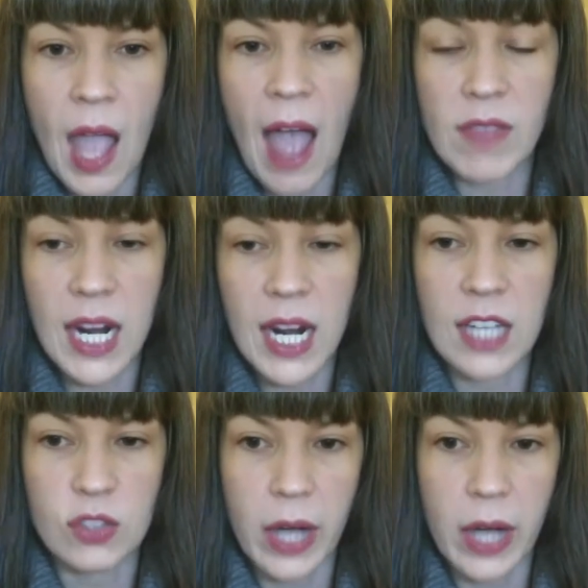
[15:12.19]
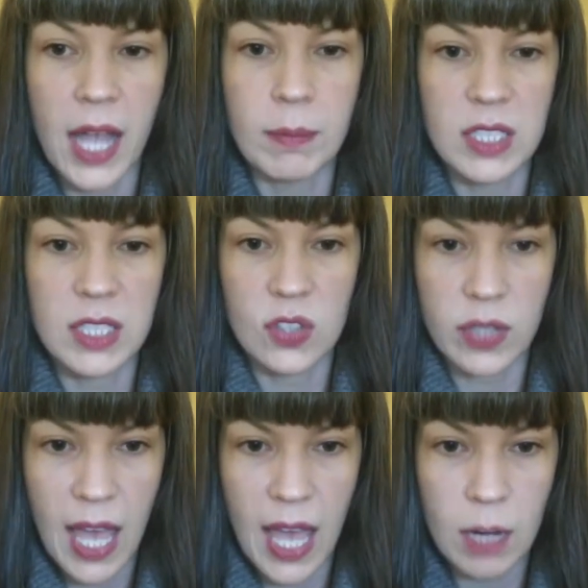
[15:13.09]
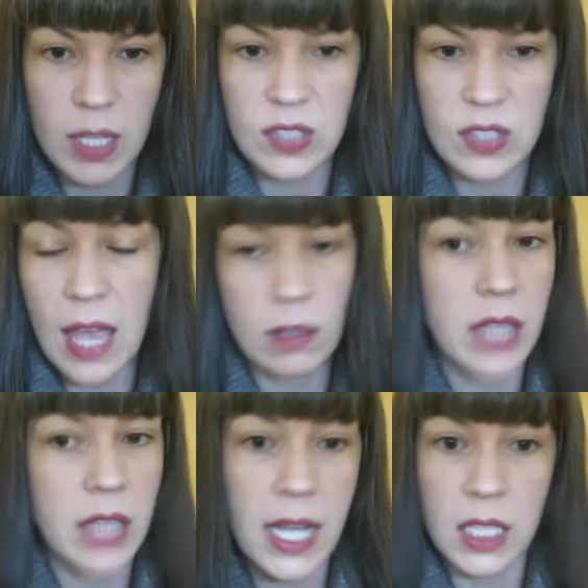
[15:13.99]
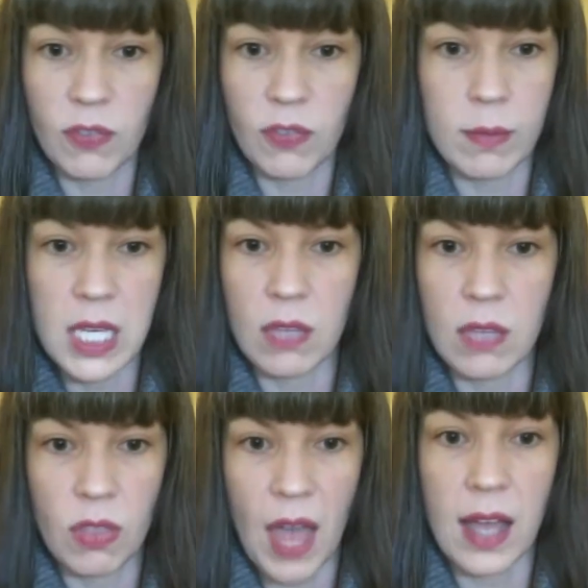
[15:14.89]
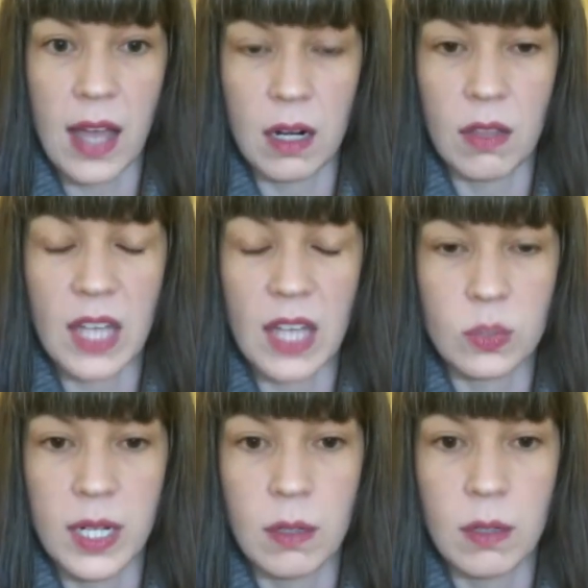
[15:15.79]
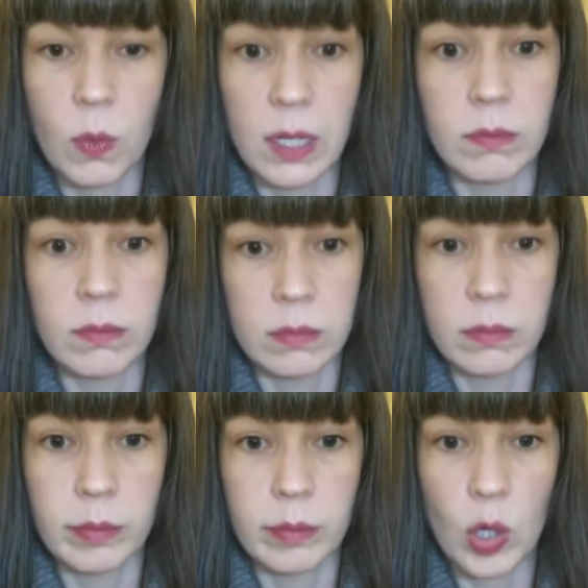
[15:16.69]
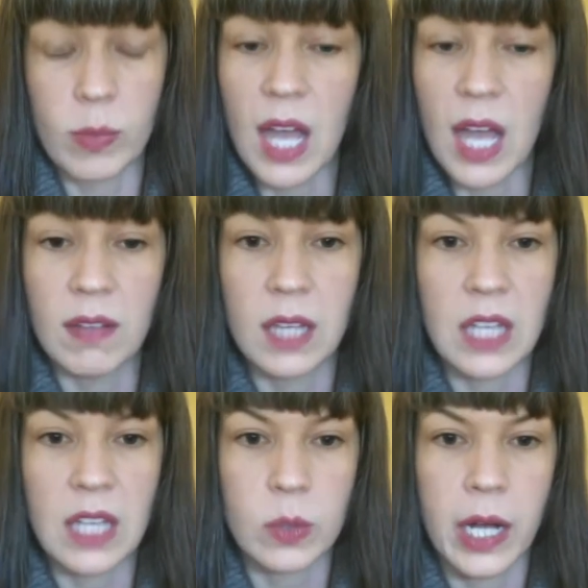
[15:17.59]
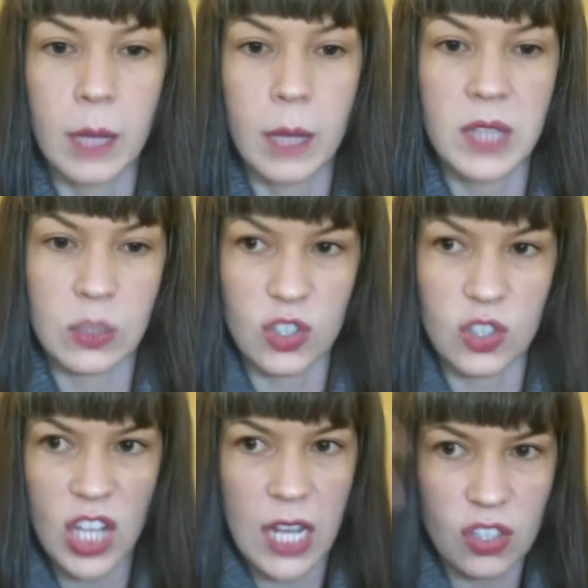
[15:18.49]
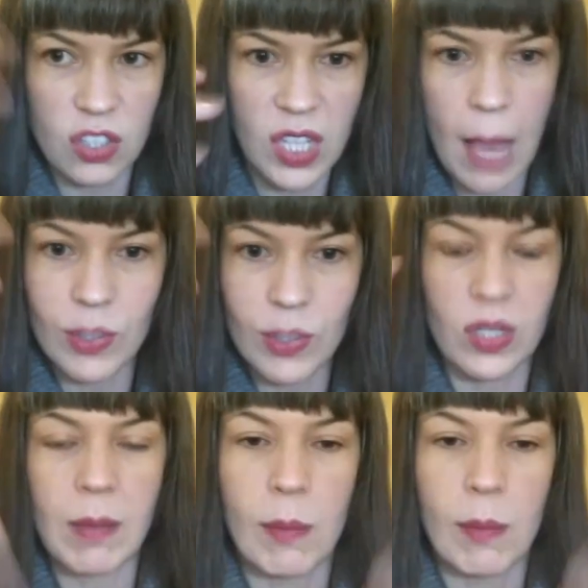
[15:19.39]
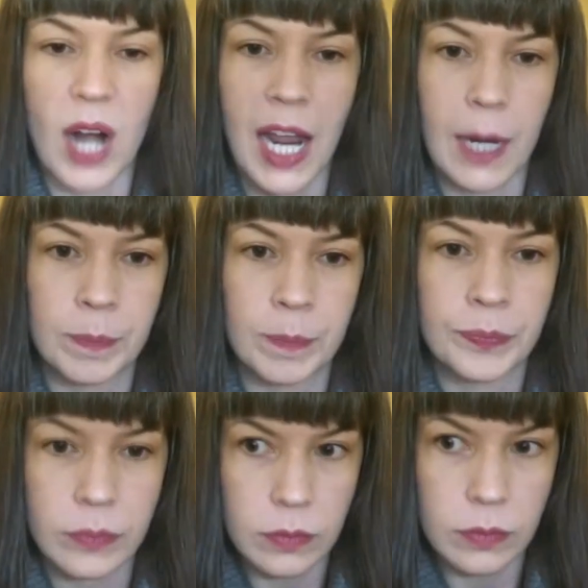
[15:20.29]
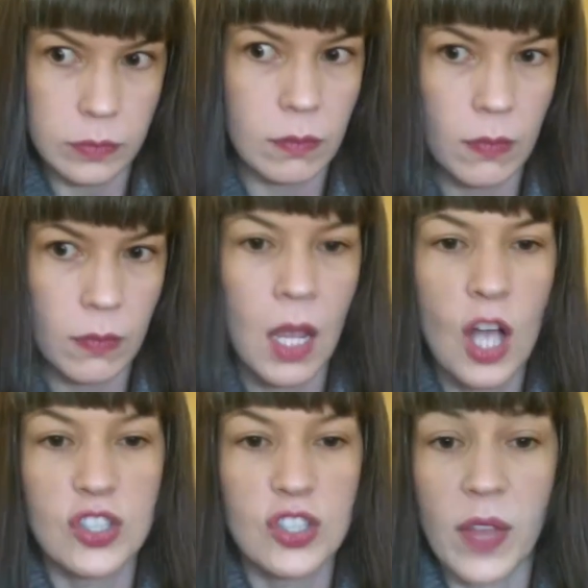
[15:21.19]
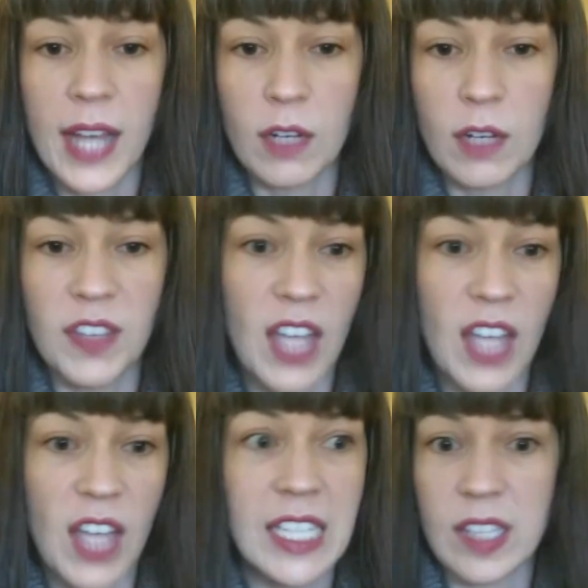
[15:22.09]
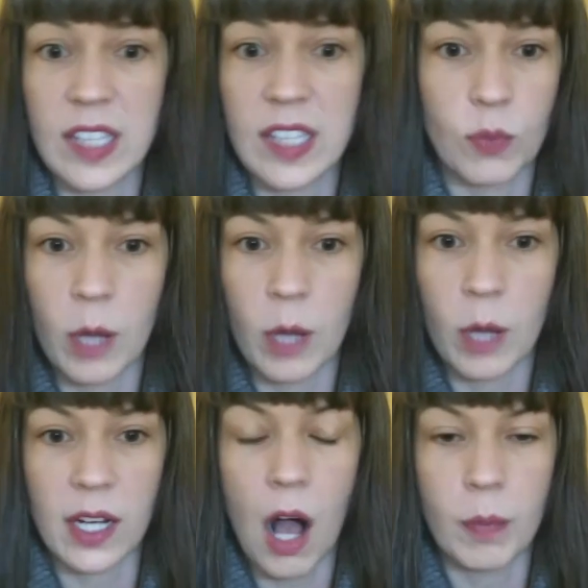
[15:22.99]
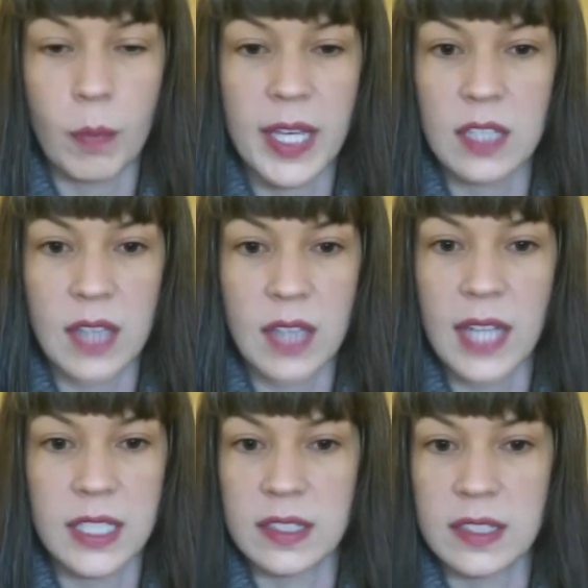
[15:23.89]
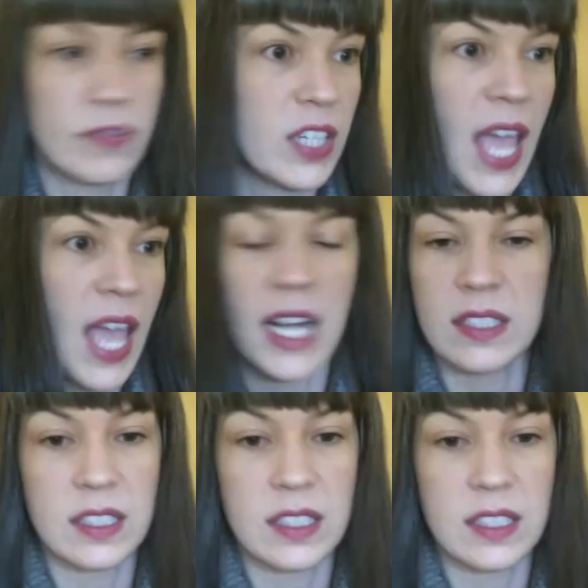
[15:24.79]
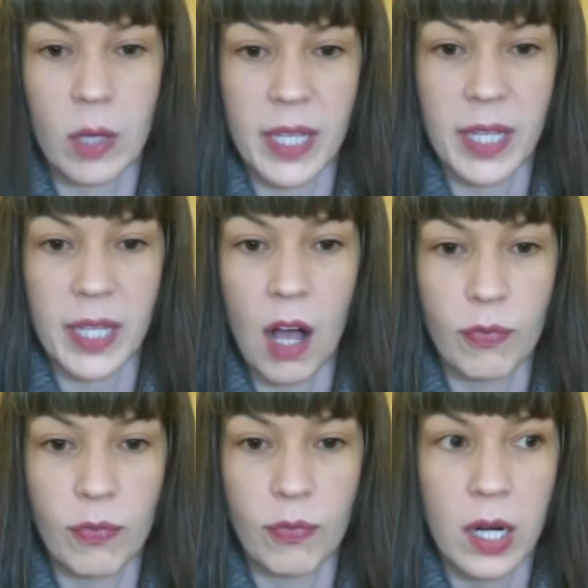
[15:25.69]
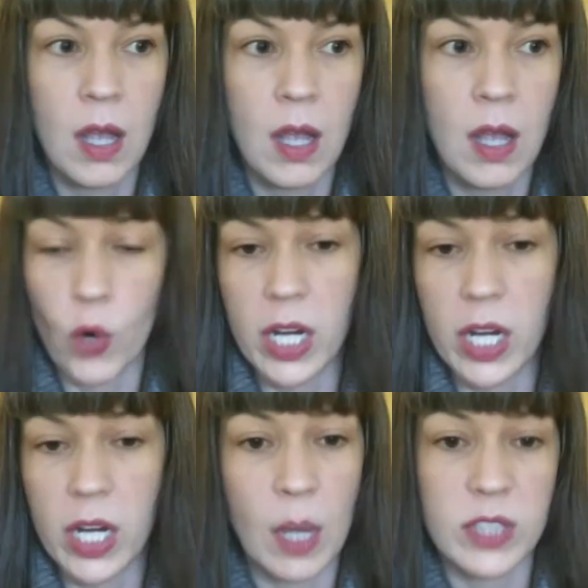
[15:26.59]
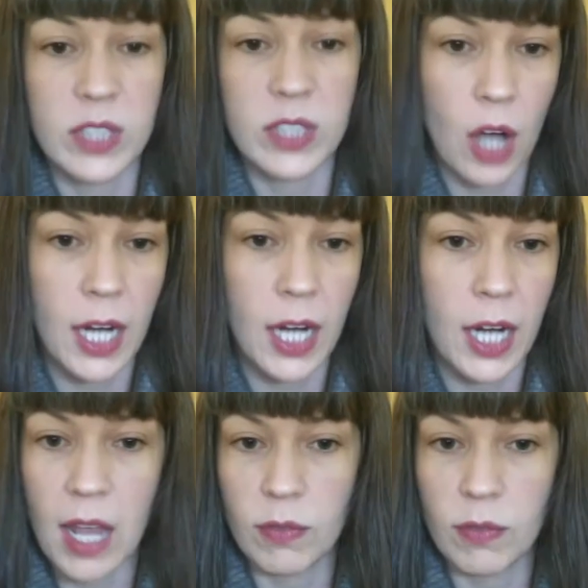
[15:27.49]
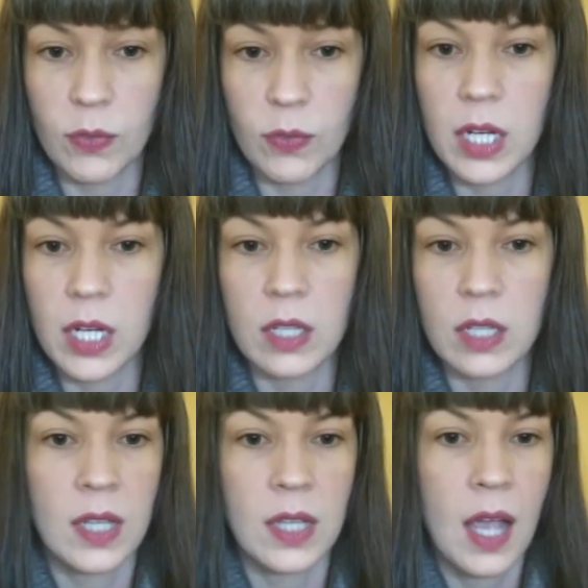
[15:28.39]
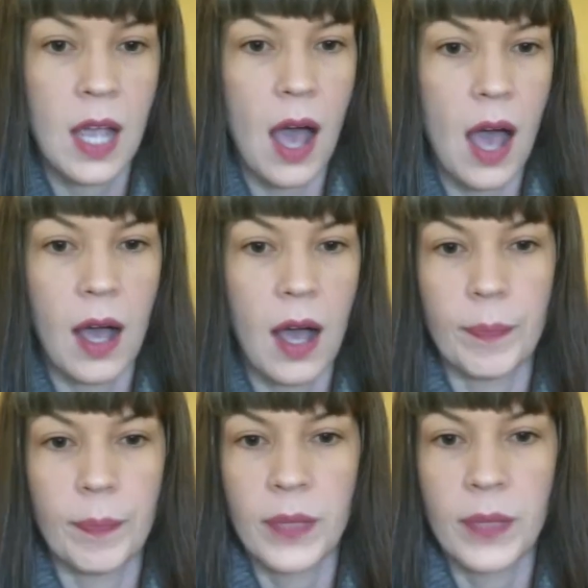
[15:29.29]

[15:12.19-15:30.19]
And then I tried medicinal cannabis, and luckily for me, that that's what, what broke me out of it. That's what helped. That's what changed the chemistry in my brain so that I could feel any sense of well-being at all, because I didn't feel any sense of well-being at all for four years. I was in chronic pain for four years, um,